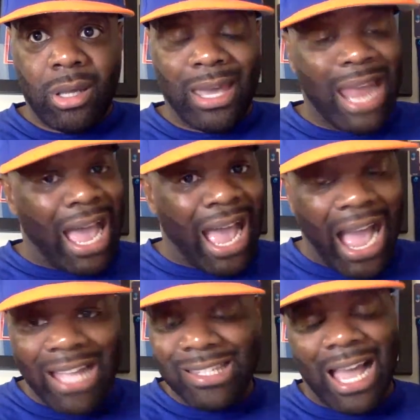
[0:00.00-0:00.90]
And
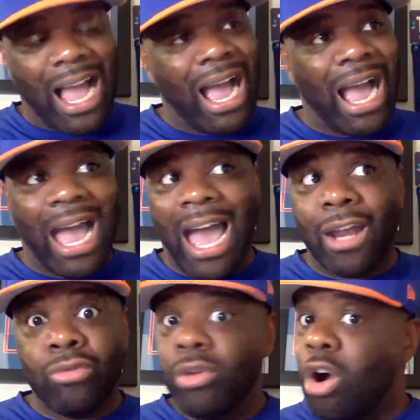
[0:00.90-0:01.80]
I
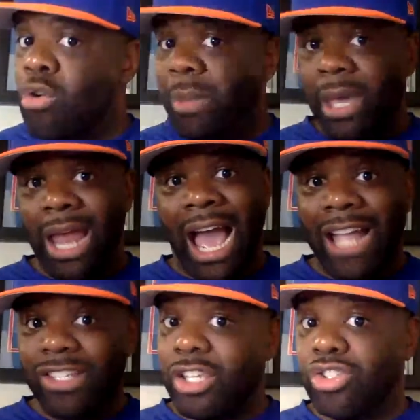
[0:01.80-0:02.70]
don't know, man.
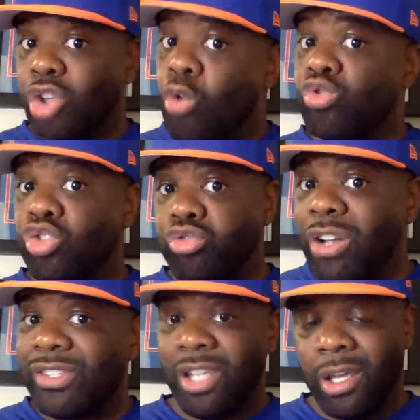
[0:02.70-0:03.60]
I just don't
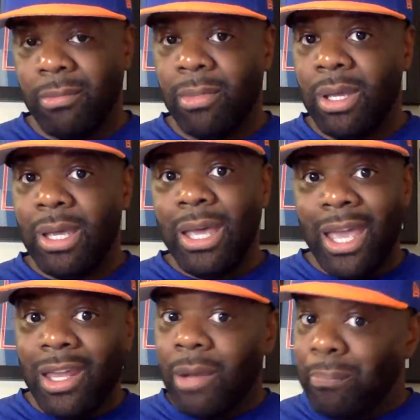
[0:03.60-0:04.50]
trust him
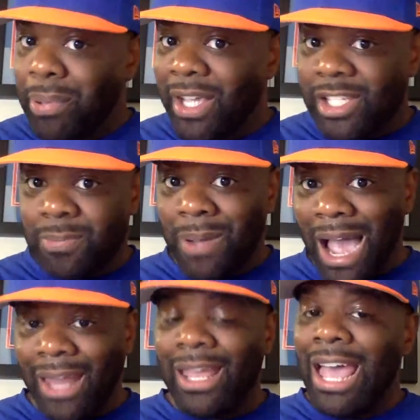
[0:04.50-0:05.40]
in a big
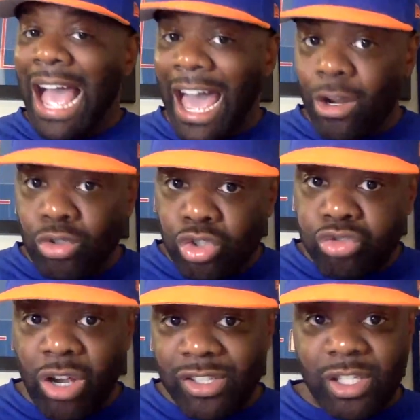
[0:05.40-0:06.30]
spot. I don't
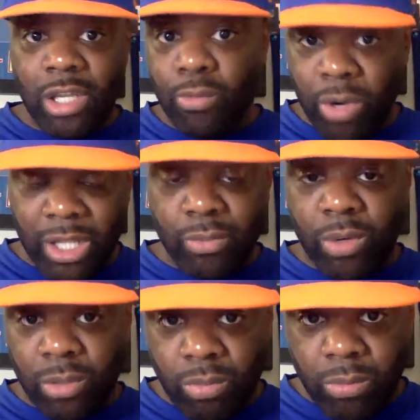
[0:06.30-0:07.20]
trust him when
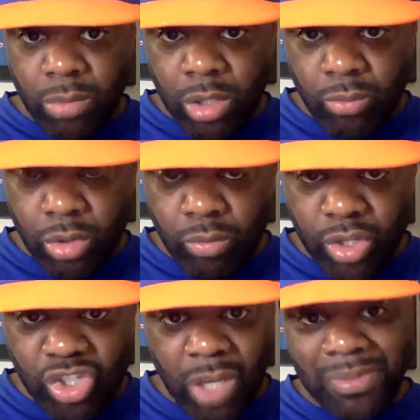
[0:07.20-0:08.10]
the
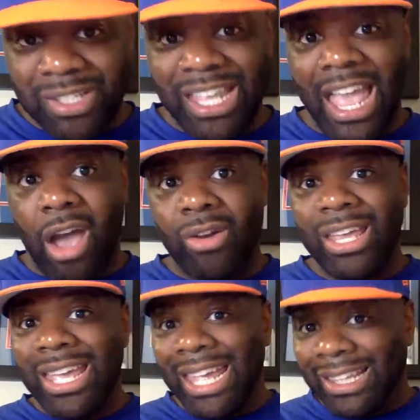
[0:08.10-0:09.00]
chips are down
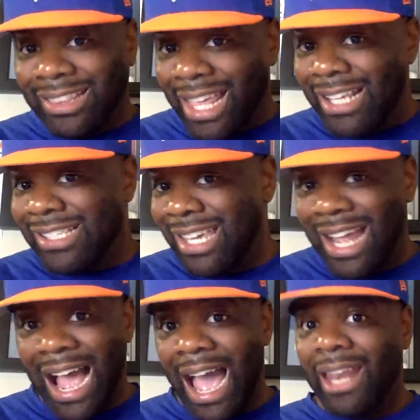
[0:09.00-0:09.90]
and things get
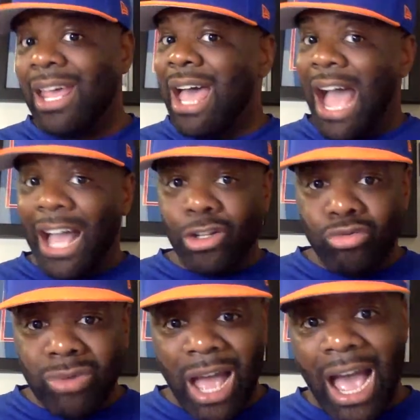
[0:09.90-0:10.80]
hot. I do
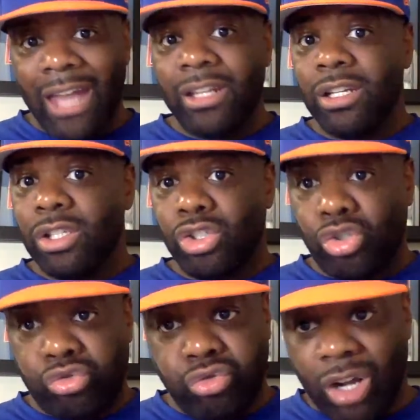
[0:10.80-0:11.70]
not
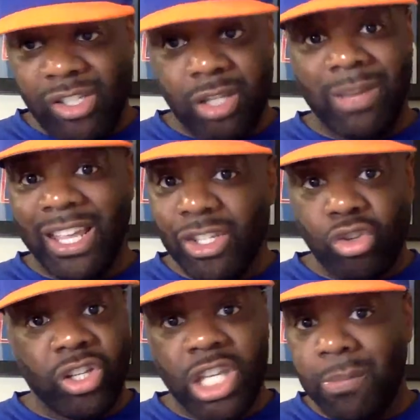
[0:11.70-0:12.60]
trust him that he's
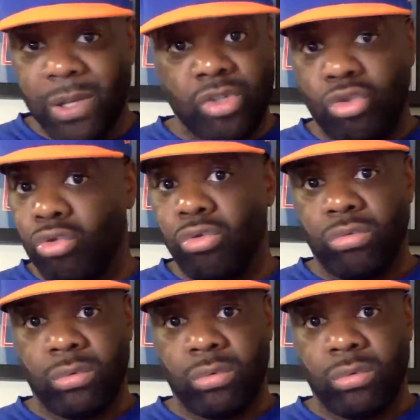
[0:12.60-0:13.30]
going to keep his cool.